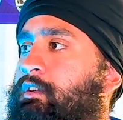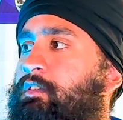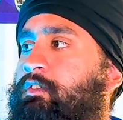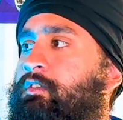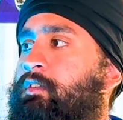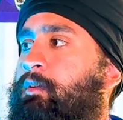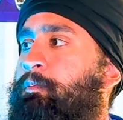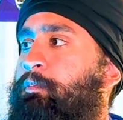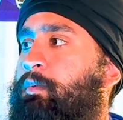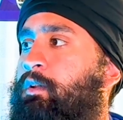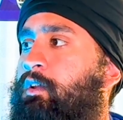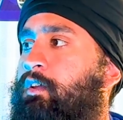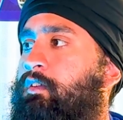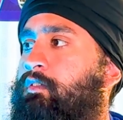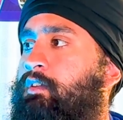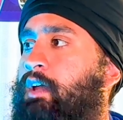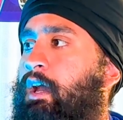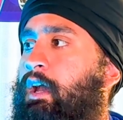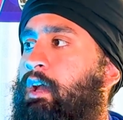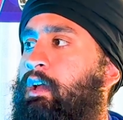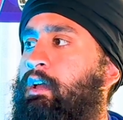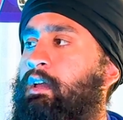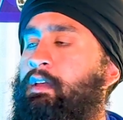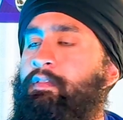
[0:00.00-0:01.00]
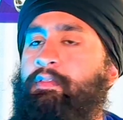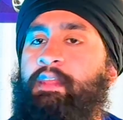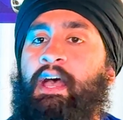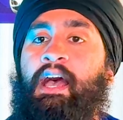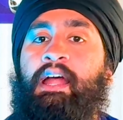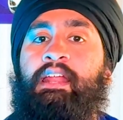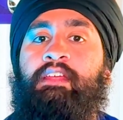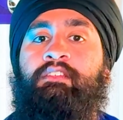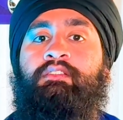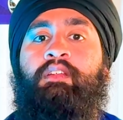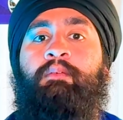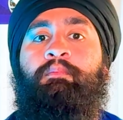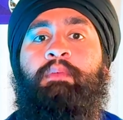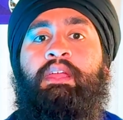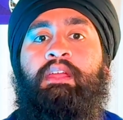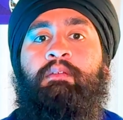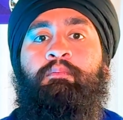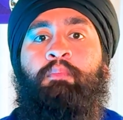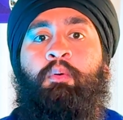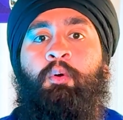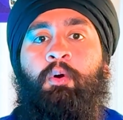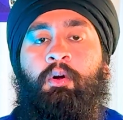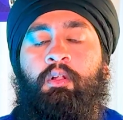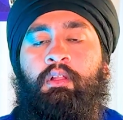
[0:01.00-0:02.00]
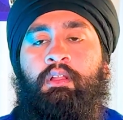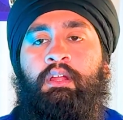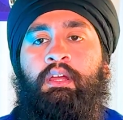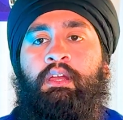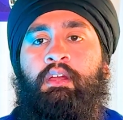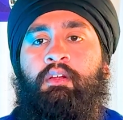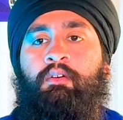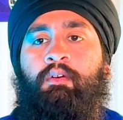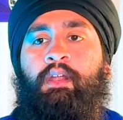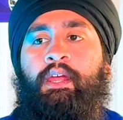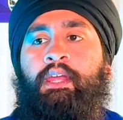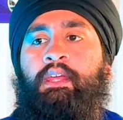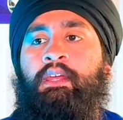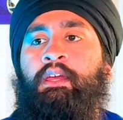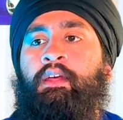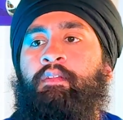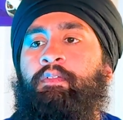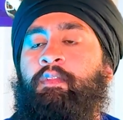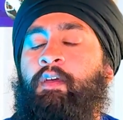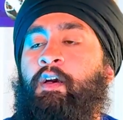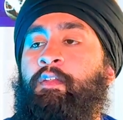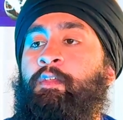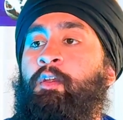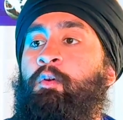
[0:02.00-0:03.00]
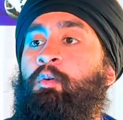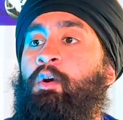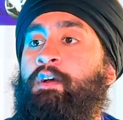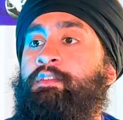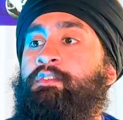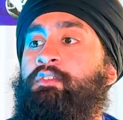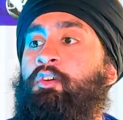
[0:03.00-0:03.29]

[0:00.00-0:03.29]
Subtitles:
as simple as that. That is the main pull, right? The other ones